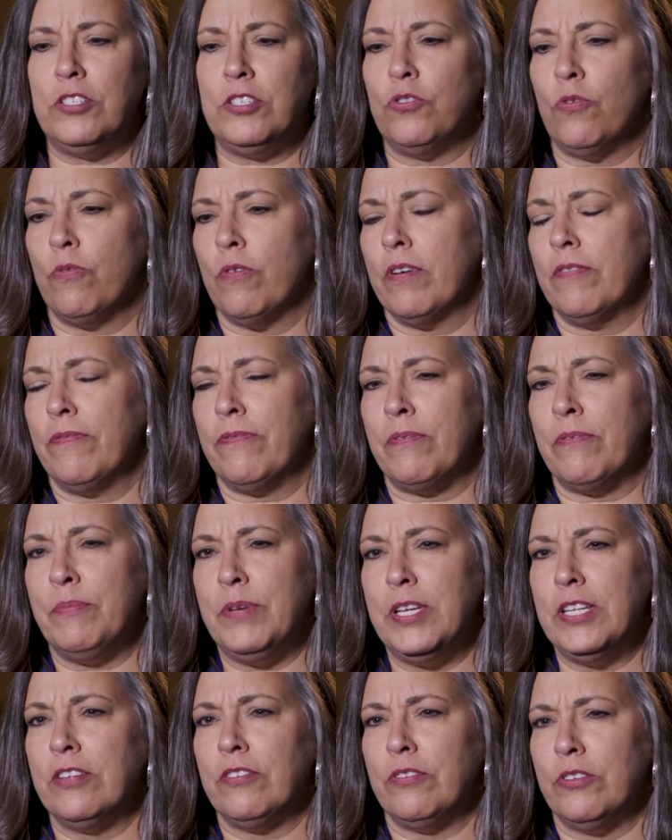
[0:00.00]
a door for
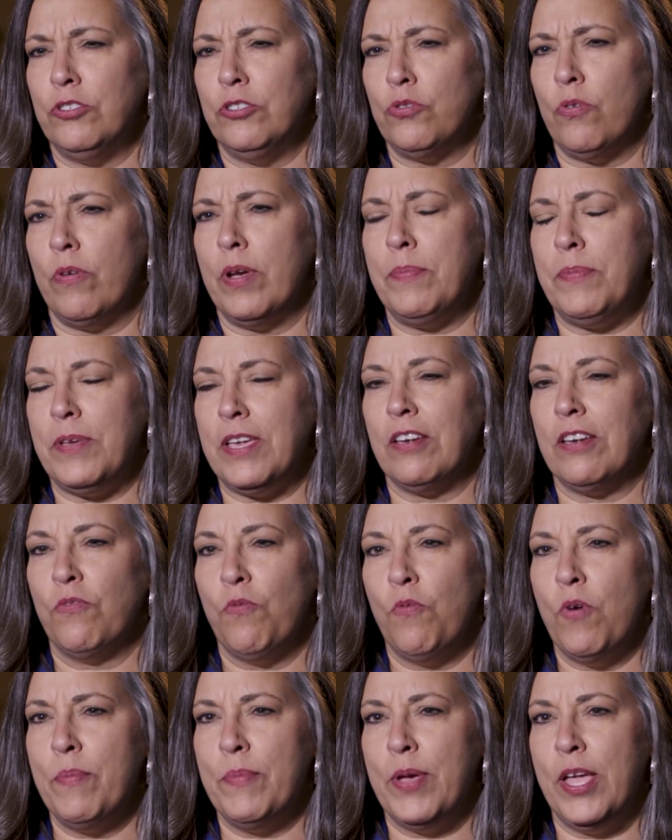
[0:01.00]
me to enjoy being a
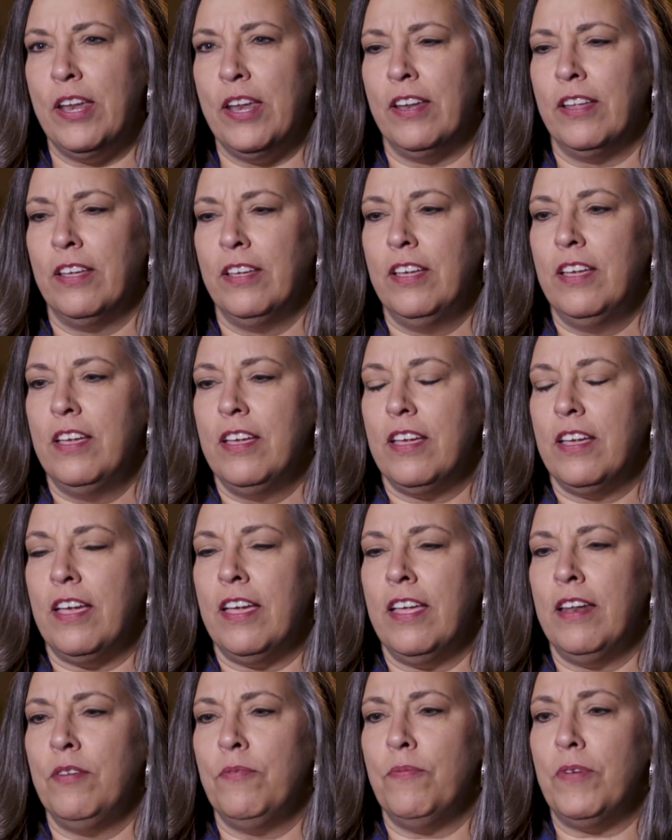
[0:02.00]
woman,
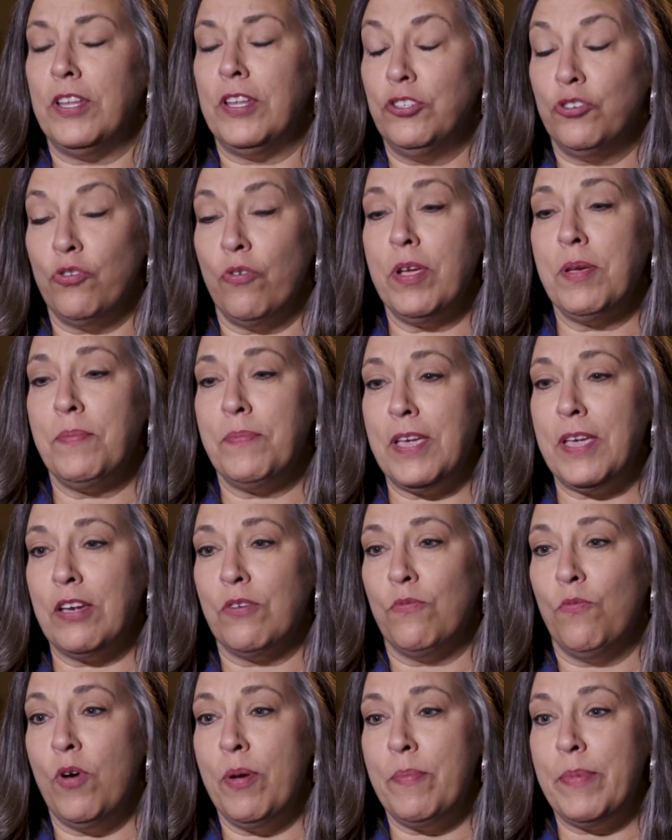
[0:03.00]
and enjoying being
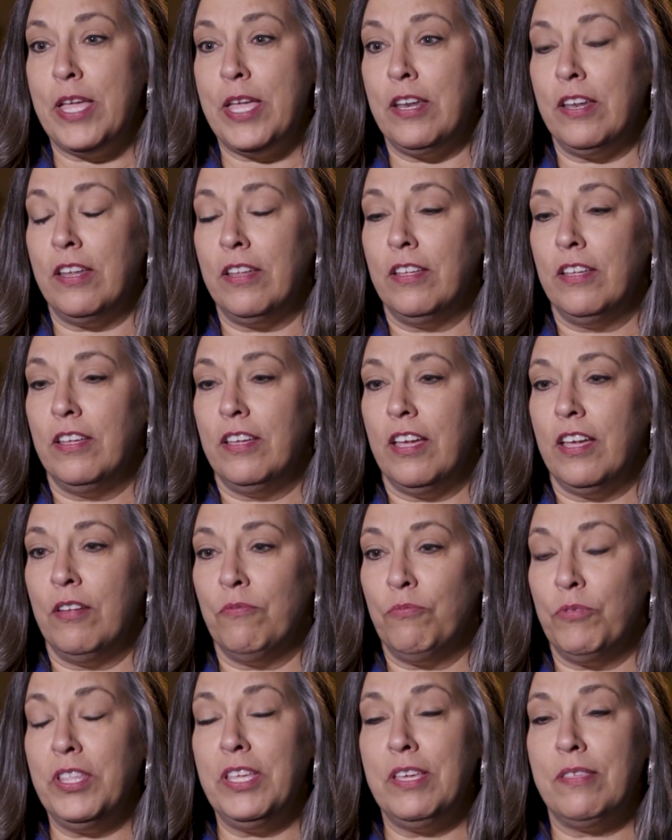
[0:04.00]
a woman
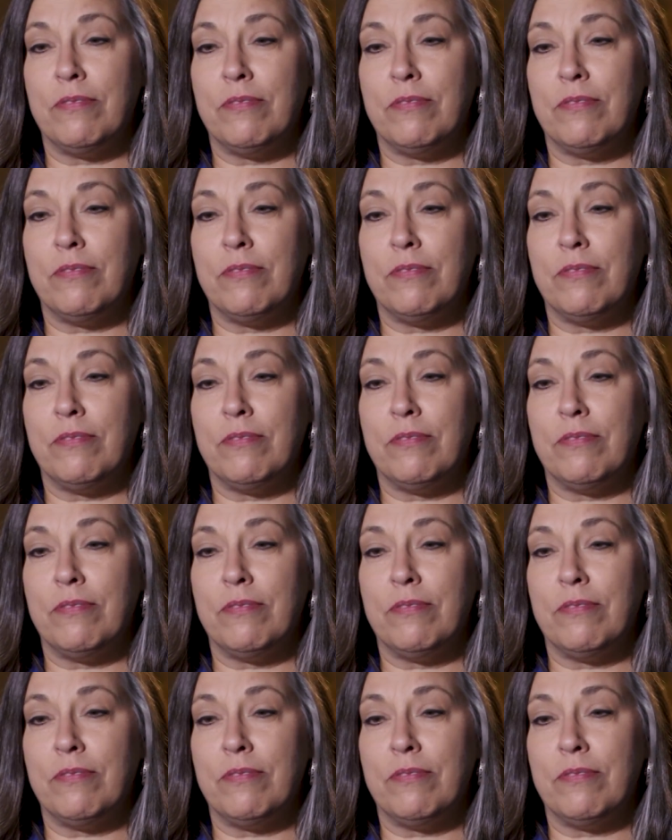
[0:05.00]
and really